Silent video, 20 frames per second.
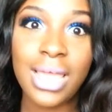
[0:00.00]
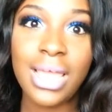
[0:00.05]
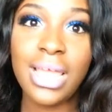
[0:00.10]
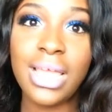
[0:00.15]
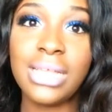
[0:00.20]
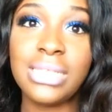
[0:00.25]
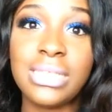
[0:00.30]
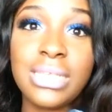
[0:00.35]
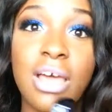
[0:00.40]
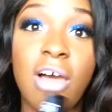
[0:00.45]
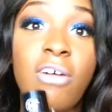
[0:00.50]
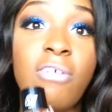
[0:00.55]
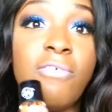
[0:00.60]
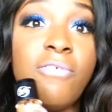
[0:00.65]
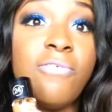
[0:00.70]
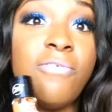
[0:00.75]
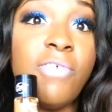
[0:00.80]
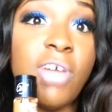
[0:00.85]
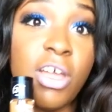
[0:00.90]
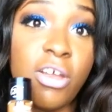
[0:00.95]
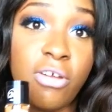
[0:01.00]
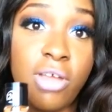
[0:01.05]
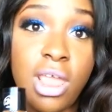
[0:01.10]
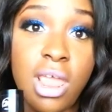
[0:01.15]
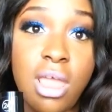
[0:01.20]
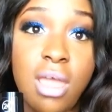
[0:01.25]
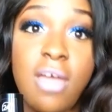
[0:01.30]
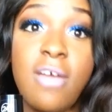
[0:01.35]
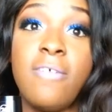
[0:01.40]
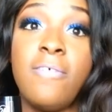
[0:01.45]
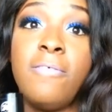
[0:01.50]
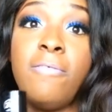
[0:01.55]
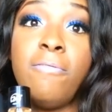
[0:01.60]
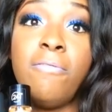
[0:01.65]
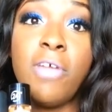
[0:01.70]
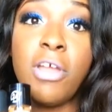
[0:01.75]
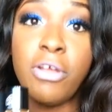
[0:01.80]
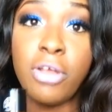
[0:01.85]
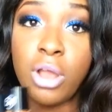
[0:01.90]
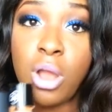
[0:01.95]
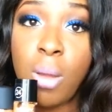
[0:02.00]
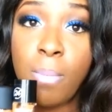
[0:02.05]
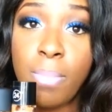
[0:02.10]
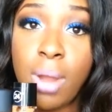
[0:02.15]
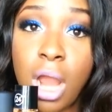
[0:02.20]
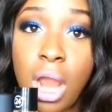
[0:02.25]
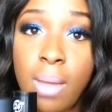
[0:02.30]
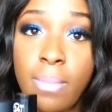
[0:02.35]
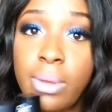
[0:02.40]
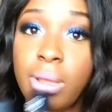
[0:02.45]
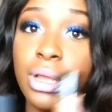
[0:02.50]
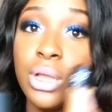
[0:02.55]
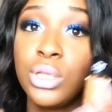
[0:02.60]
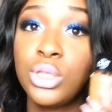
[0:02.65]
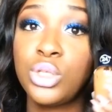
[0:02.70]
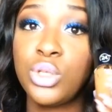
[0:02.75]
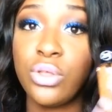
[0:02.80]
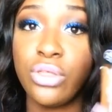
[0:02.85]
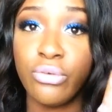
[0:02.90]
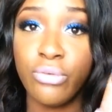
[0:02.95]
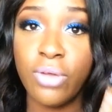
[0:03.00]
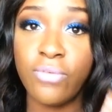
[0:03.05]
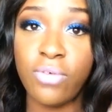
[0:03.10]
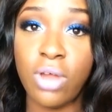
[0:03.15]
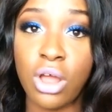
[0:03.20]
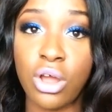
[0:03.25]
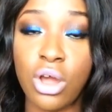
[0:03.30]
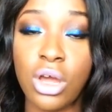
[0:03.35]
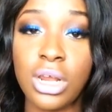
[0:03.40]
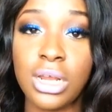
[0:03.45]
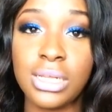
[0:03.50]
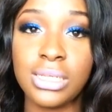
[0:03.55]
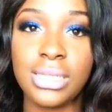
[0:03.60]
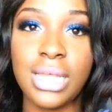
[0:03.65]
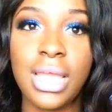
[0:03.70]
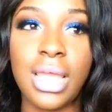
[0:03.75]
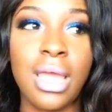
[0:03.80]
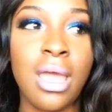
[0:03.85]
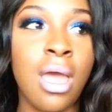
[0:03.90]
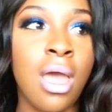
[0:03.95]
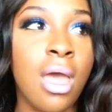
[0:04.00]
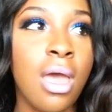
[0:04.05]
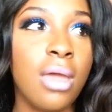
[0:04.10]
It's very, very comparable to the Revlon Colorstay.